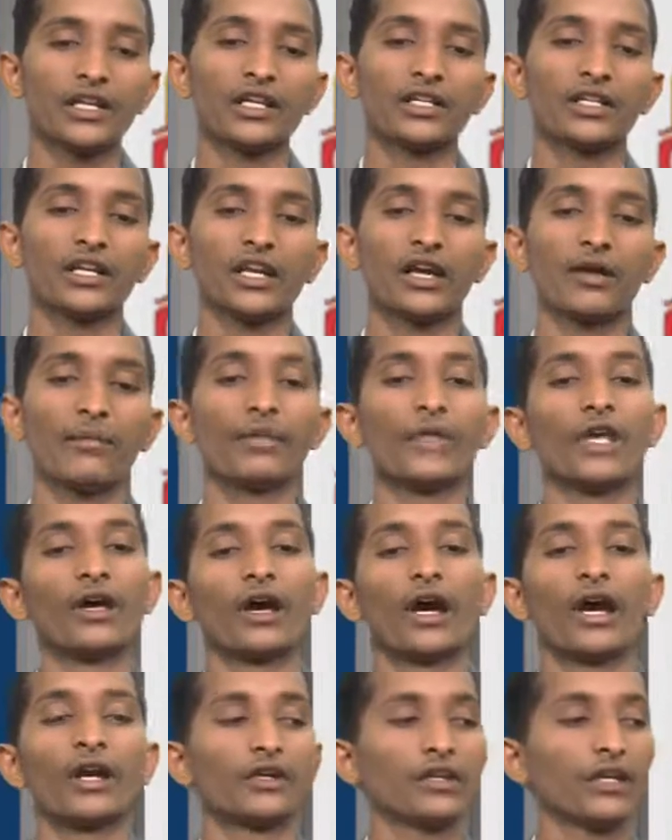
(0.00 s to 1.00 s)
atrium
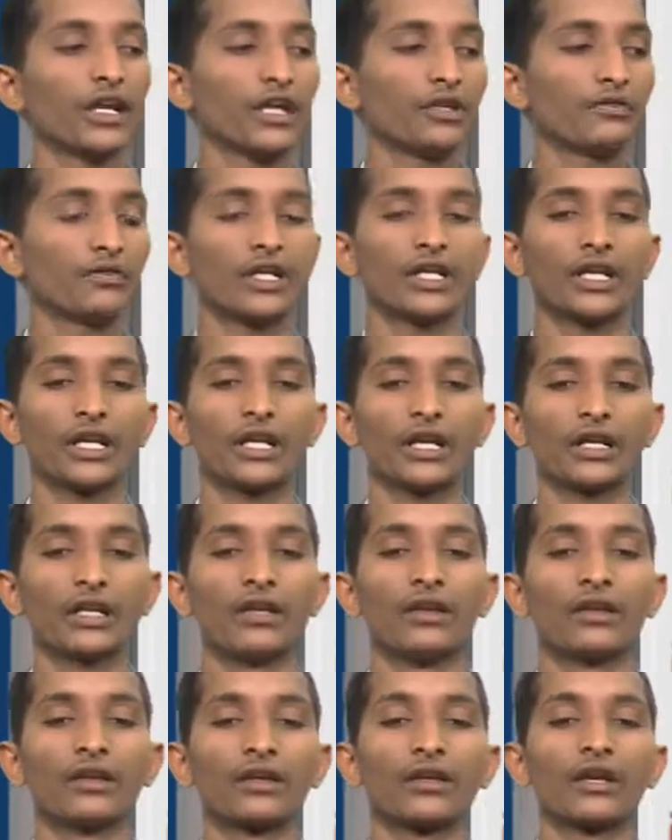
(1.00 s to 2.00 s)
and right ventricle
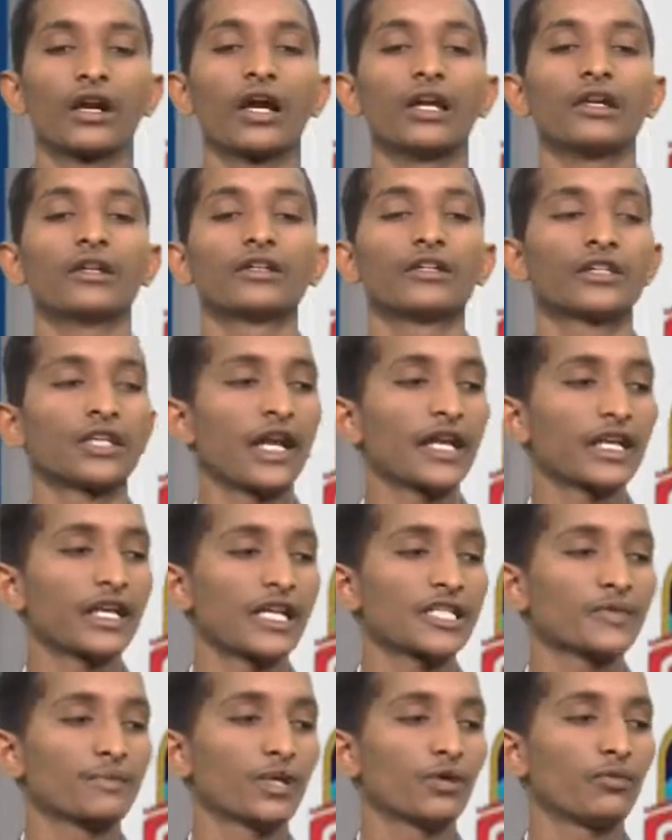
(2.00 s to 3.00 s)
called
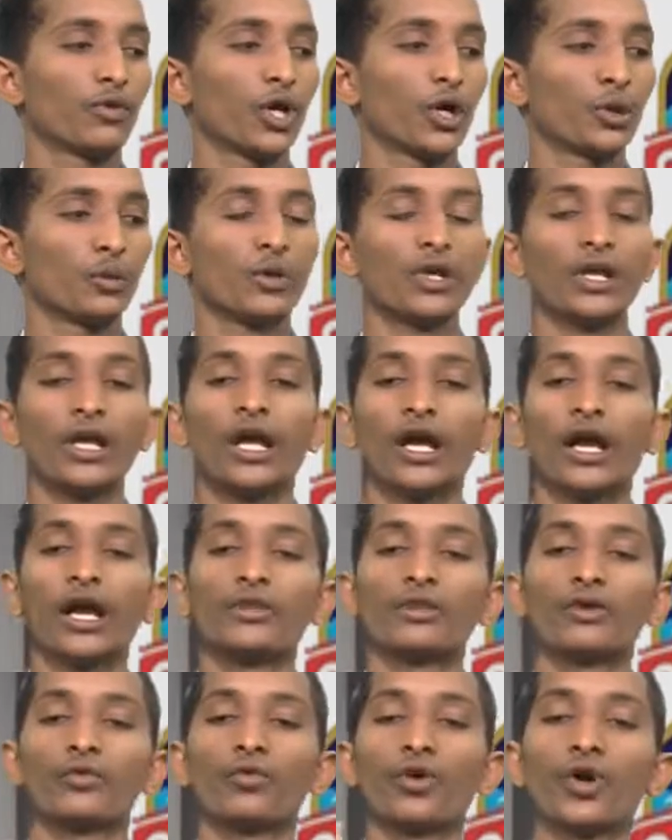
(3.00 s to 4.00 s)
tricuspid wall,
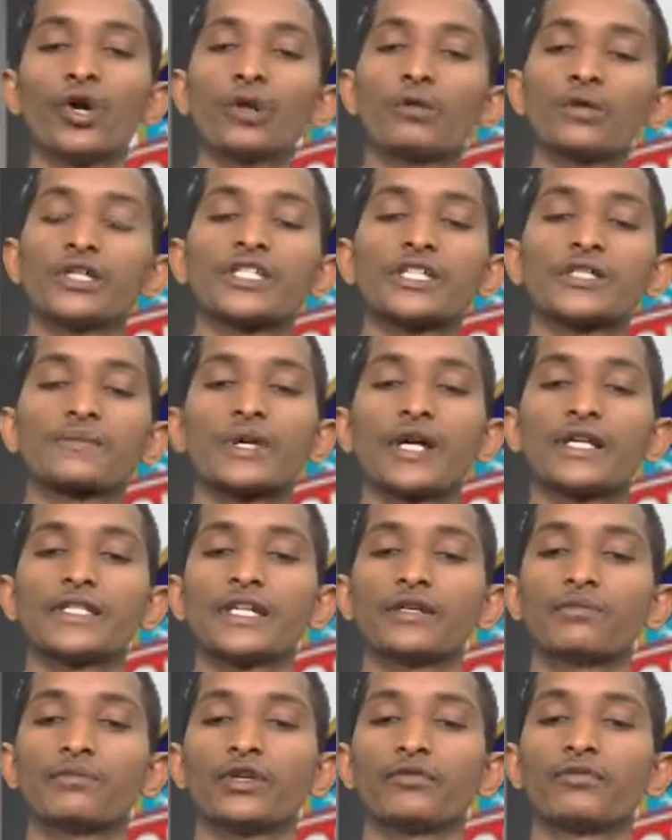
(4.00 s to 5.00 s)
and the wall which is
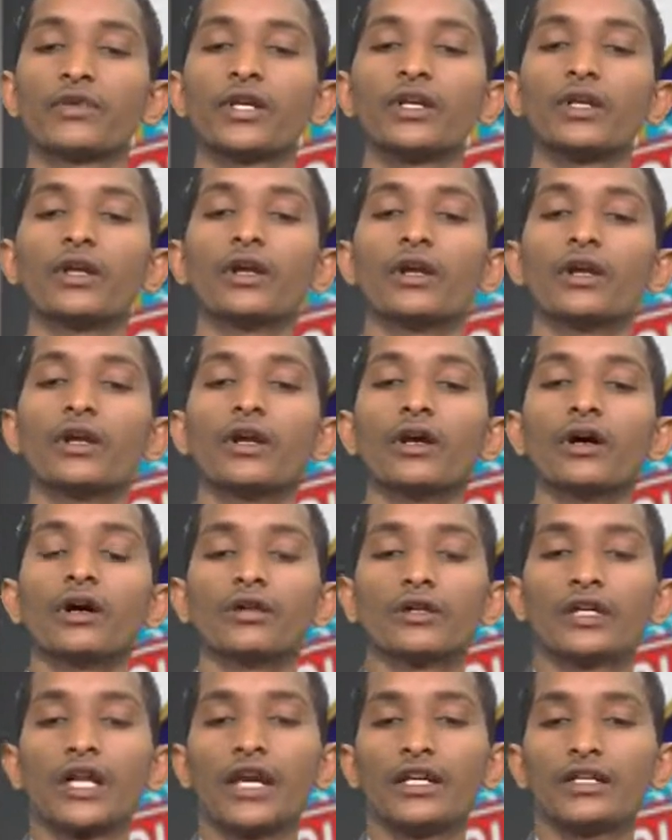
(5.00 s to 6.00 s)
present between
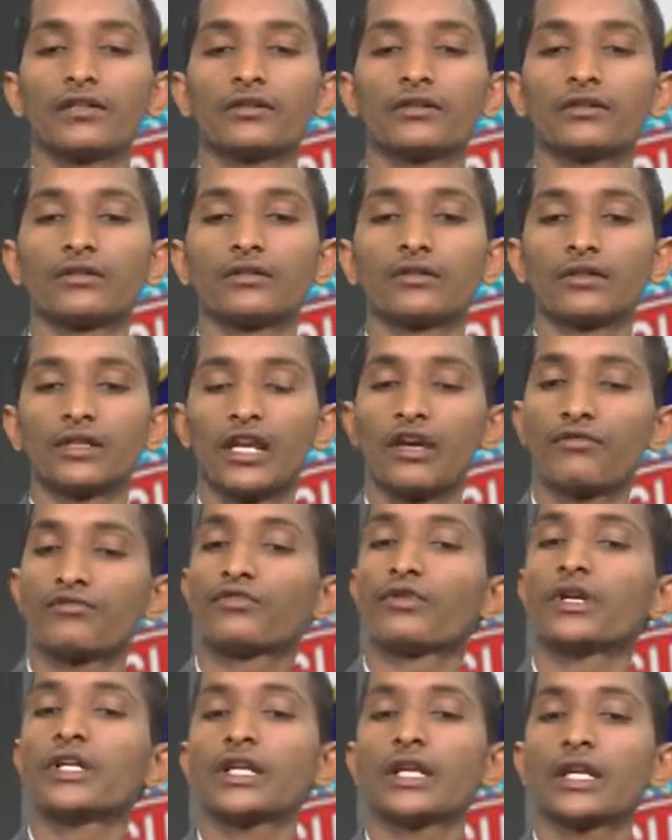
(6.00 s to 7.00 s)
left
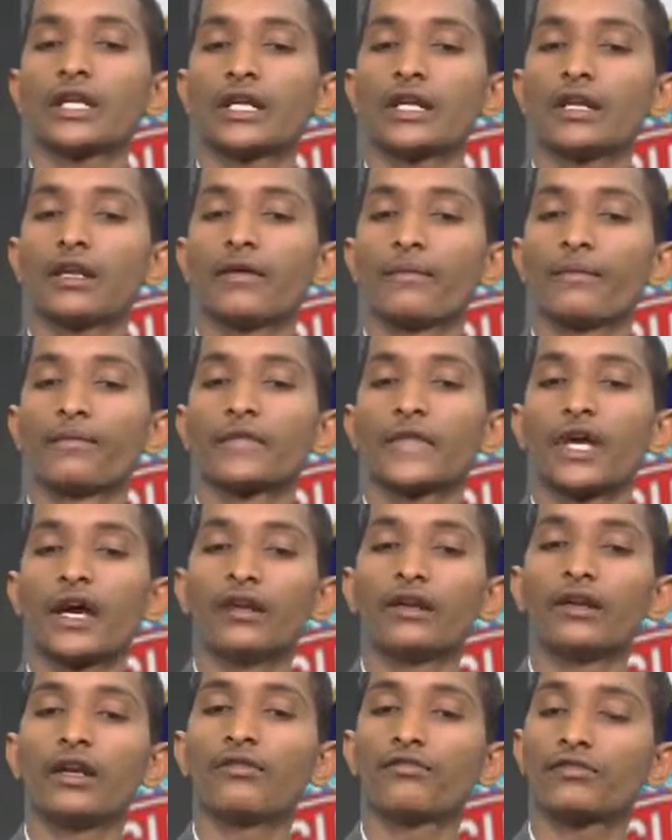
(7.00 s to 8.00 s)
ventricle
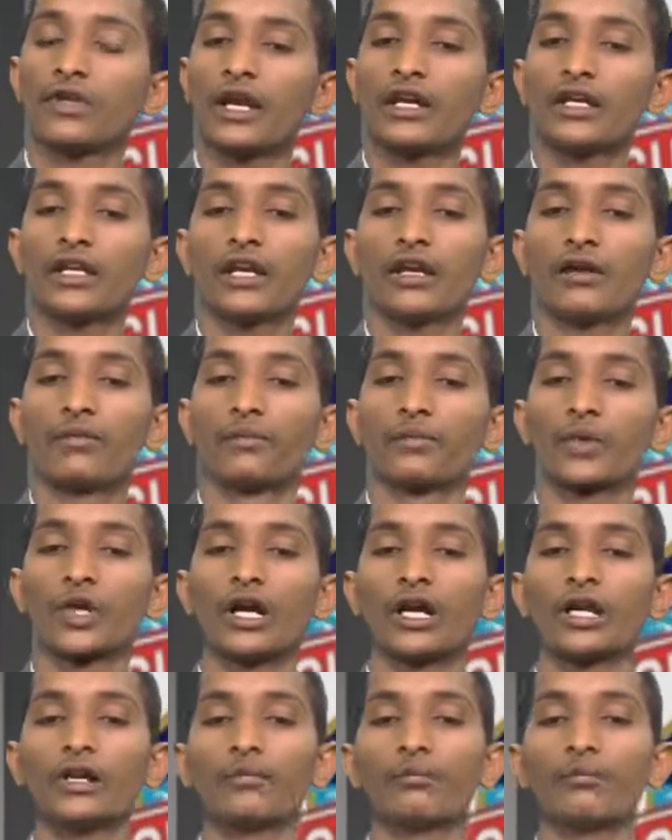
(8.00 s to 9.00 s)
and left atrium
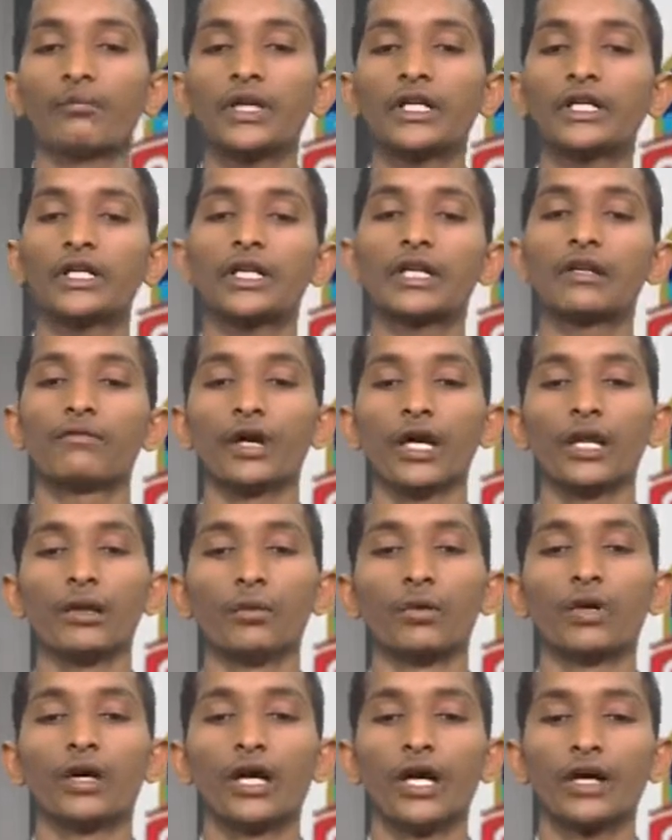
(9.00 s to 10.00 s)
called mitral valve
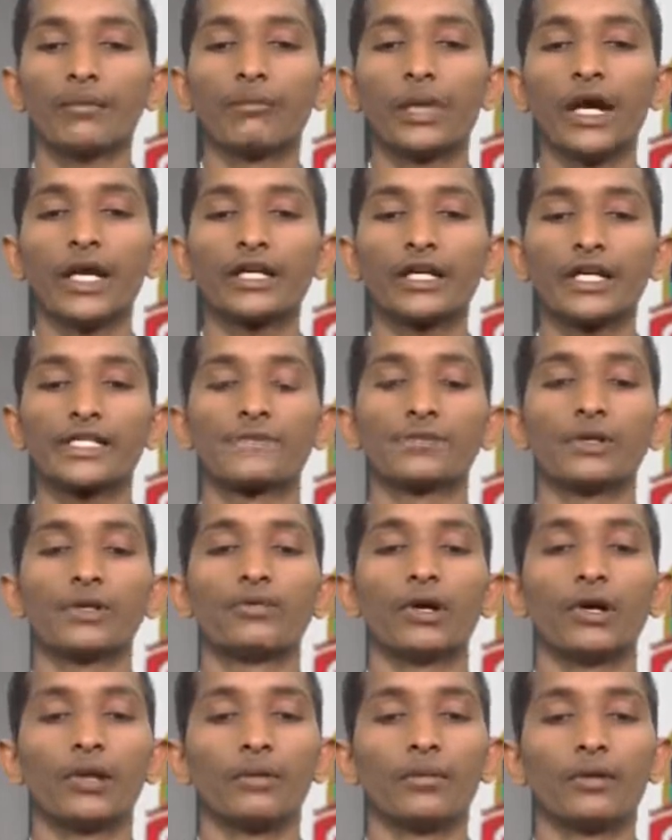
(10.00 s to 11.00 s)
or bicuspid
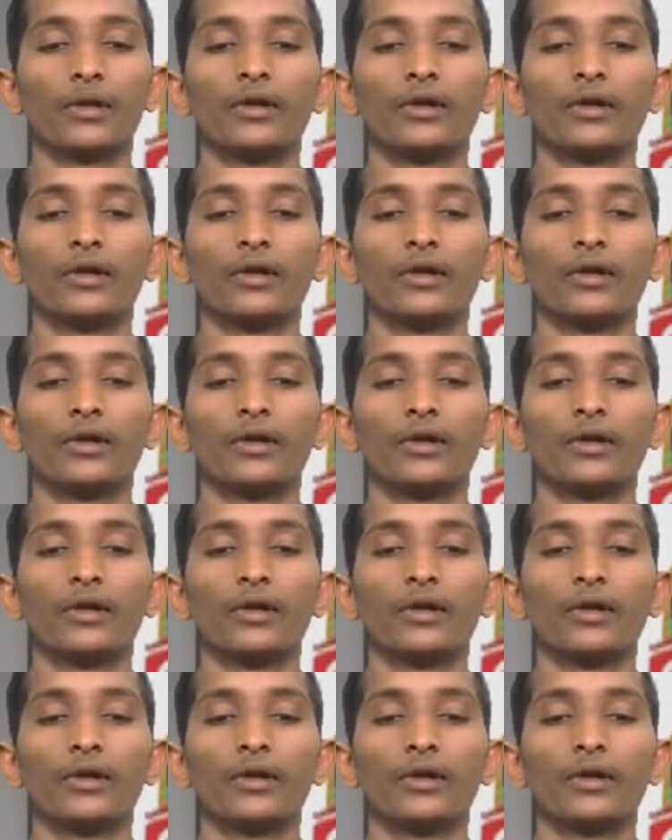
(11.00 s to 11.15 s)
wall.